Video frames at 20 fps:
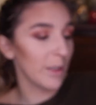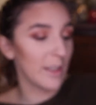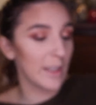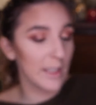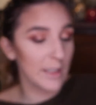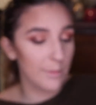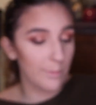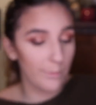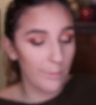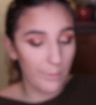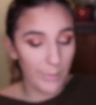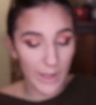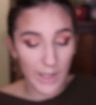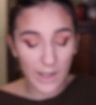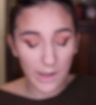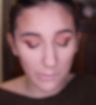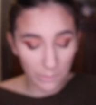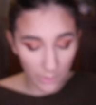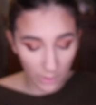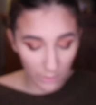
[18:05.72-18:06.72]
with this
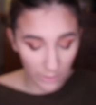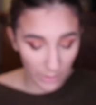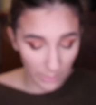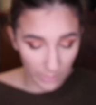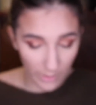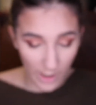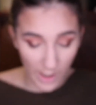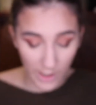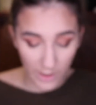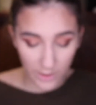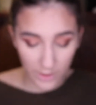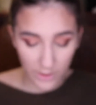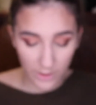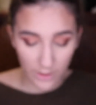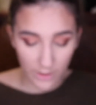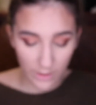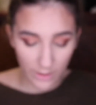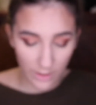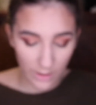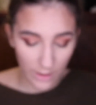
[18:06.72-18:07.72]
big Moda
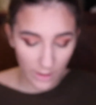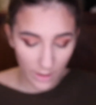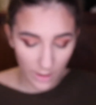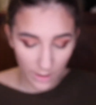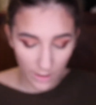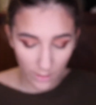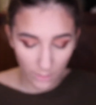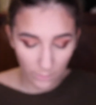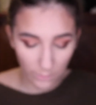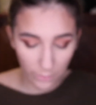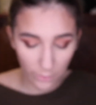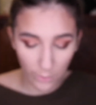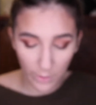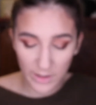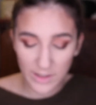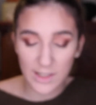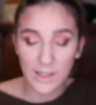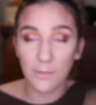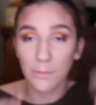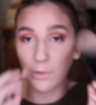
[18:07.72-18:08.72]
brush,
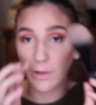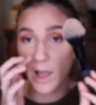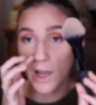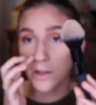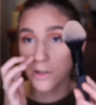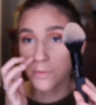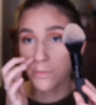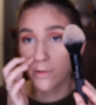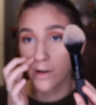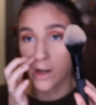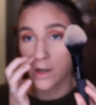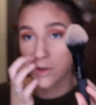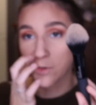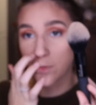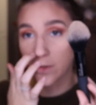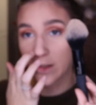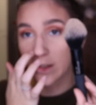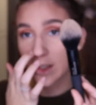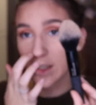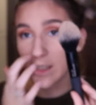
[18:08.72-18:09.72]
pointed blush
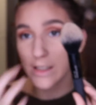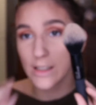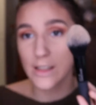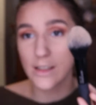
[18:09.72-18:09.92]
brush, but this